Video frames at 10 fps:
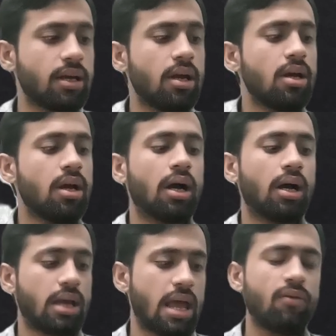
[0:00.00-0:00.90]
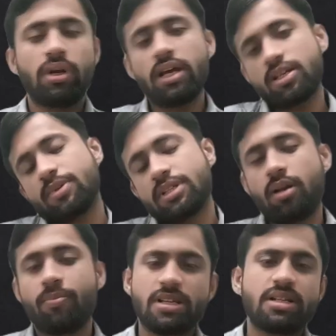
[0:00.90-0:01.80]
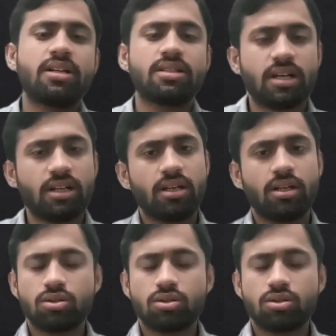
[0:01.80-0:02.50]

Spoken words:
Alveoli is basically present inside the lungs.